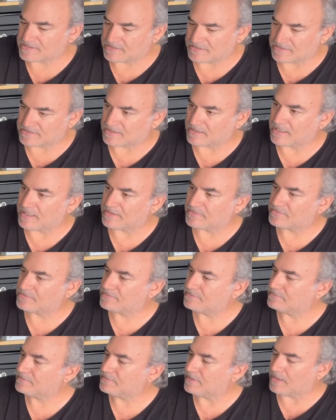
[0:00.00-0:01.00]
These are nice.
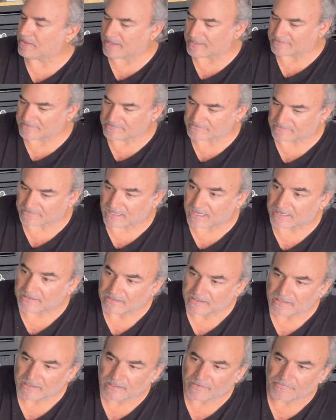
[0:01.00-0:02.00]
I like these a lot.
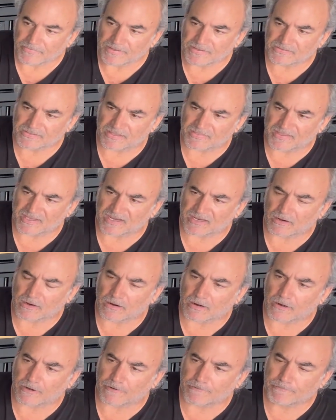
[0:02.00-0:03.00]
These, I think,
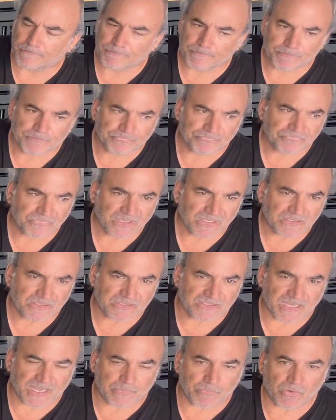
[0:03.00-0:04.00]
are the
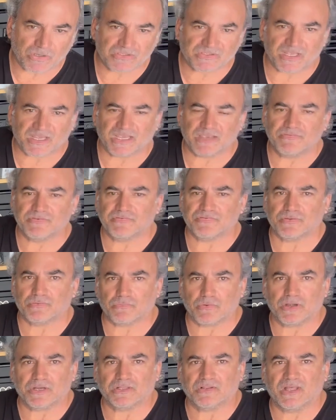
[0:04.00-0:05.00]
same ones they give you for the
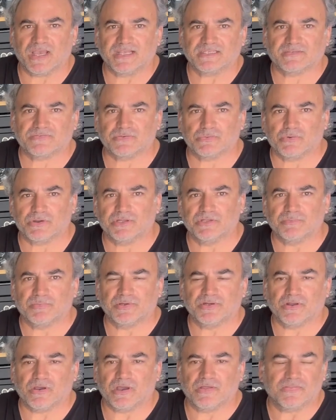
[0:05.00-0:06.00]
running lights if you wanted to
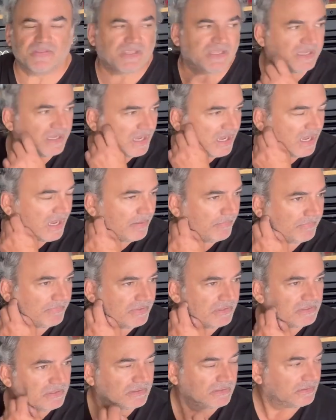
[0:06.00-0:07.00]
put on the
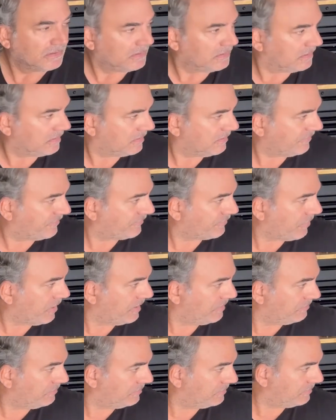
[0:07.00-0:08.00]

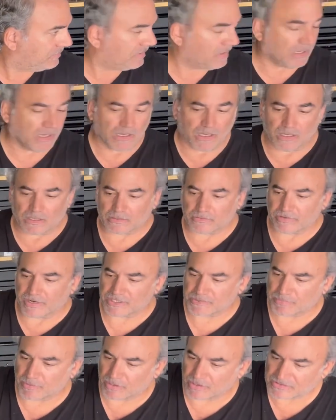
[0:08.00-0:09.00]
front crash
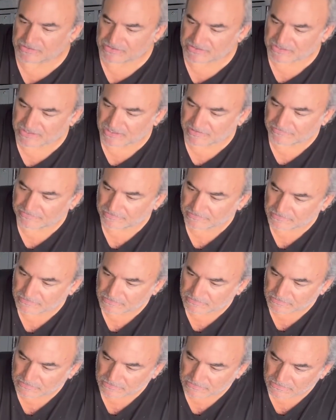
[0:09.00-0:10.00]
bars and stuff.
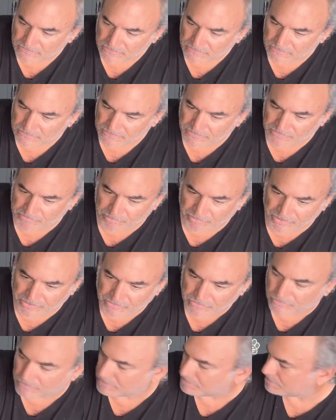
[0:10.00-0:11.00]
That's pretty
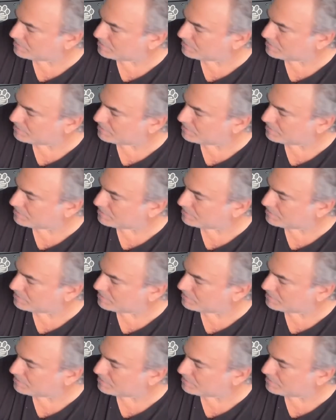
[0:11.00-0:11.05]
cool.